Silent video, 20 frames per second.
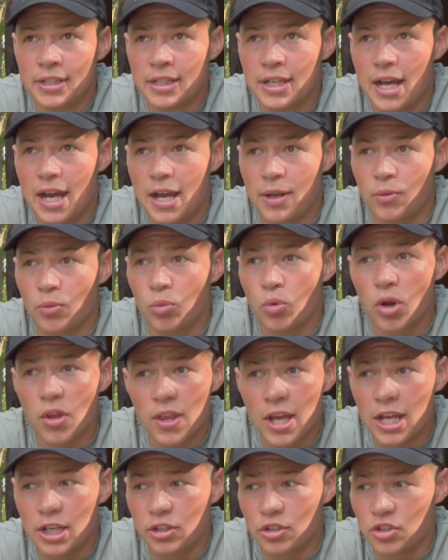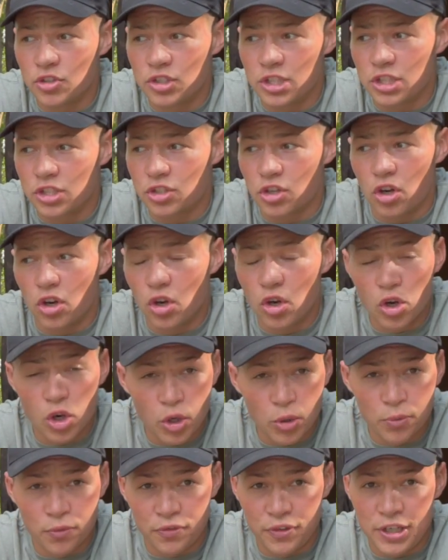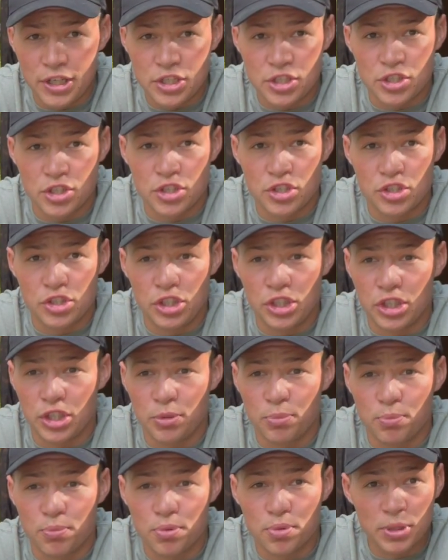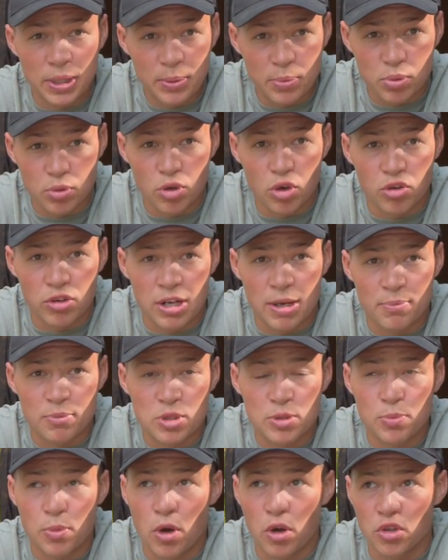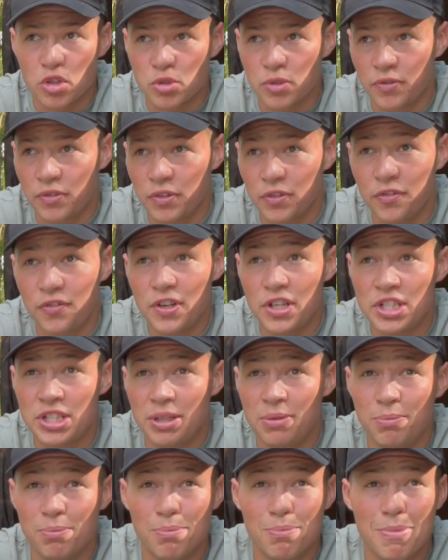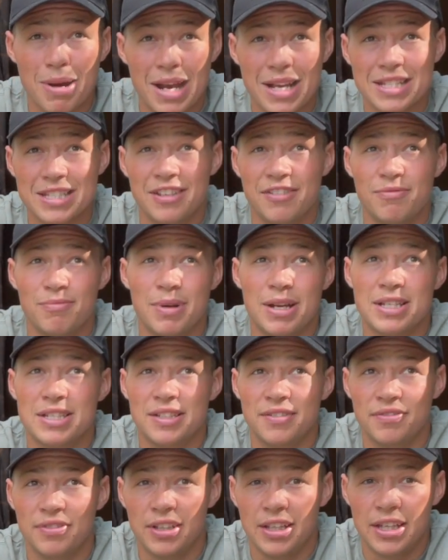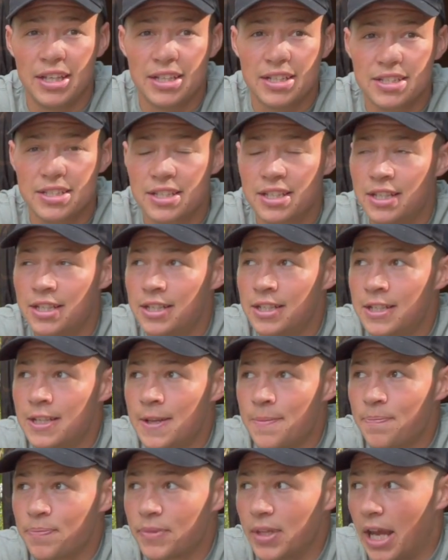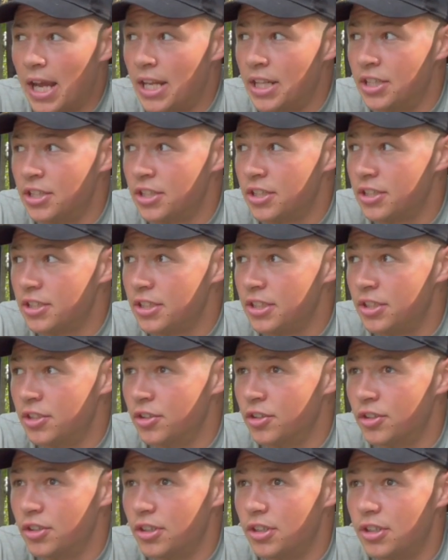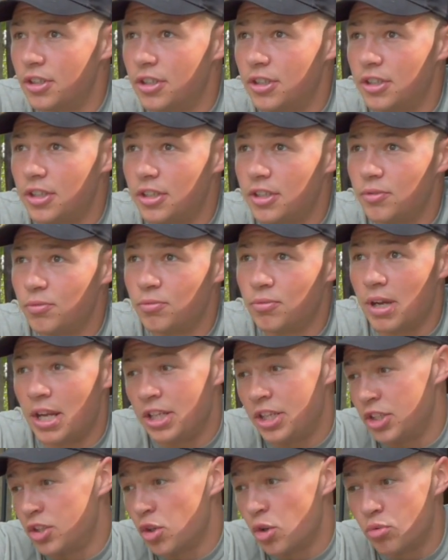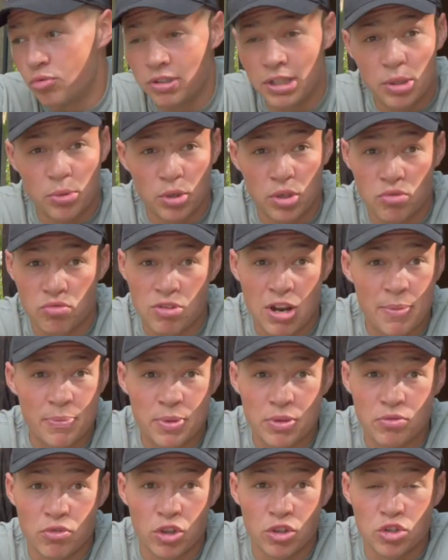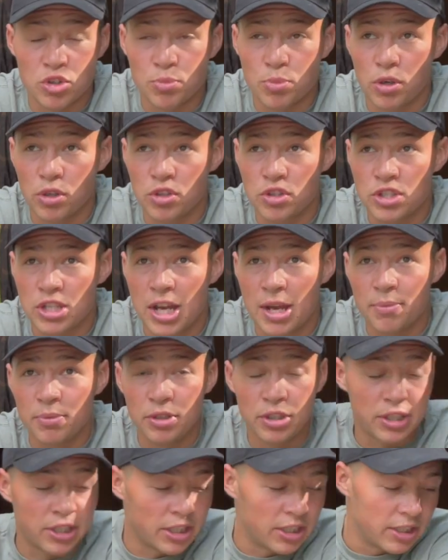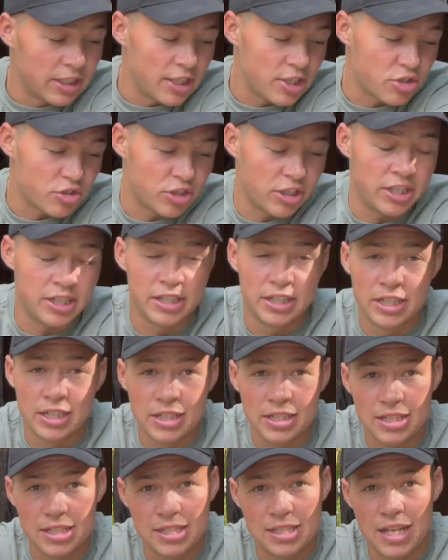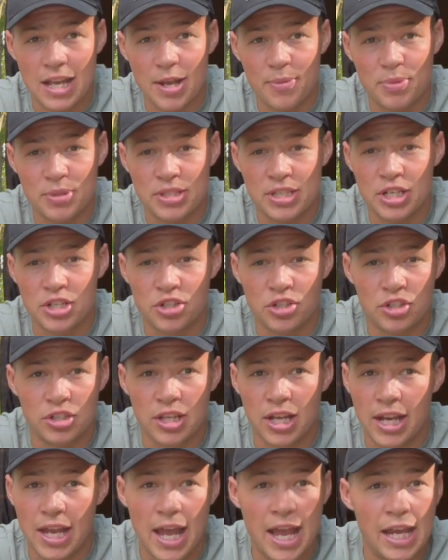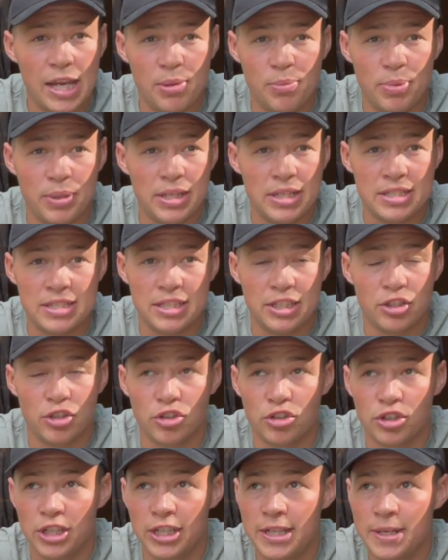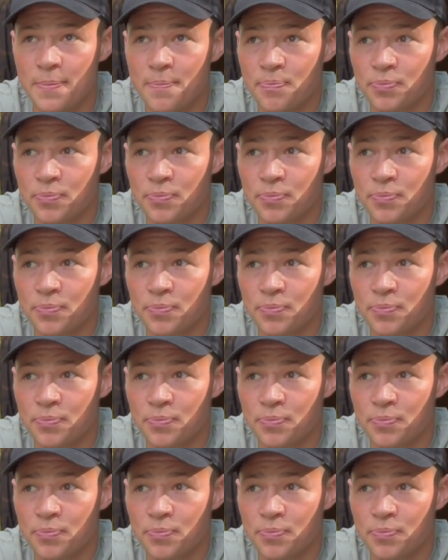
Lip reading: And what that does, it's got home features. You can pre-program spots. So if you're fishing massive lakes and you don't really want to wrap your rods up all the time, you can literally set a position like A, B, C or D,